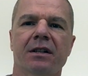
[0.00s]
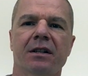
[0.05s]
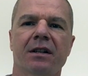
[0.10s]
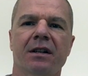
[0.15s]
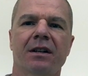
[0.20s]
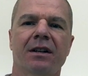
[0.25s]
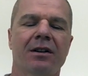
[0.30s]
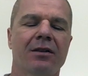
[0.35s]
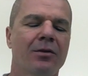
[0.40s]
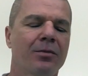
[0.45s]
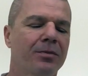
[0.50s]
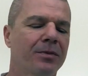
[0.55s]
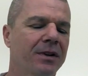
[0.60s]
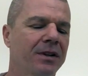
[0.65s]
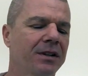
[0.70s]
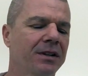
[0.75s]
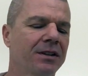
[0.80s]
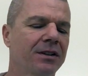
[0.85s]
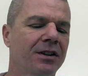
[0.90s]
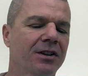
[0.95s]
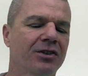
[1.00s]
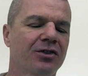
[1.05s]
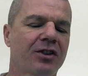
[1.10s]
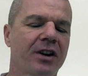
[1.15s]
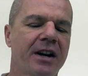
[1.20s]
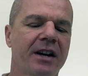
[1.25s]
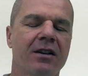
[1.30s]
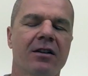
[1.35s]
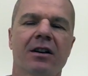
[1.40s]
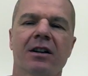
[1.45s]
I hope to not
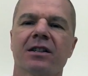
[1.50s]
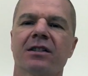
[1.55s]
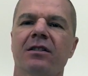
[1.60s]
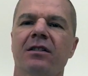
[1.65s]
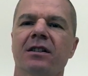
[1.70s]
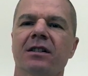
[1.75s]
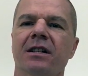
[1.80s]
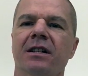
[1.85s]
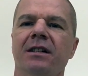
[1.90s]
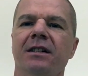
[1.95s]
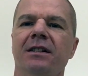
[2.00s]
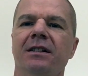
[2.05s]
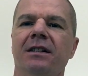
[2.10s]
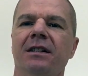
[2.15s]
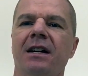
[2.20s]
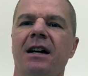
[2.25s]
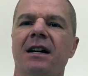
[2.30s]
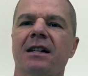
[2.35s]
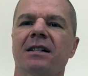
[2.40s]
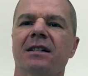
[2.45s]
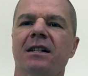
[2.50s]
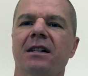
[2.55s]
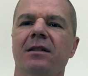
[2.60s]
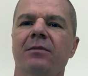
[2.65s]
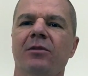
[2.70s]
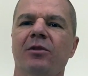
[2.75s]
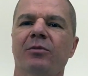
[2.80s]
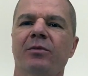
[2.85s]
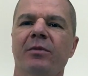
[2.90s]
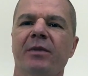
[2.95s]
drag on as long as I did the last
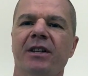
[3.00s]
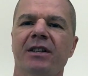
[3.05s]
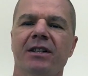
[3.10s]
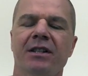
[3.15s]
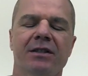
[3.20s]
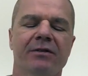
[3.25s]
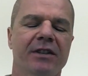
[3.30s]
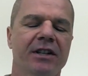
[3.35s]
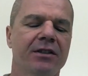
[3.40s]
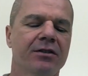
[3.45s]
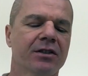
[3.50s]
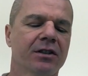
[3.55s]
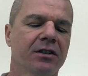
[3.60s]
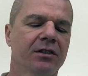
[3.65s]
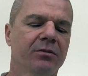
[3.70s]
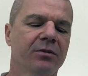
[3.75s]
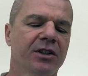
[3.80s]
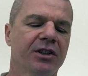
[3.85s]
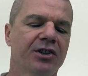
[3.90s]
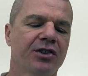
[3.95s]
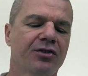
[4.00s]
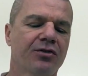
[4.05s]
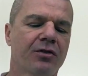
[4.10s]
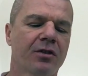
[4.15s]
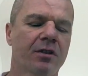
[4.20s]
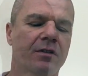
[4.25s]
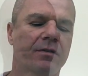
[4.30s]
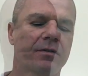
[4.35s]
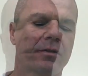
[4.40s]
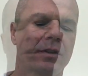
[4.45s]
time. I hope to make these videos a little bit
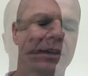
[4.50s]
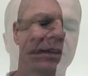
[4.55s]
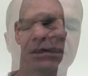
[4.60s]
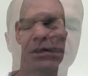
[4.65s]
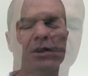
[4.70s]
shorter for you.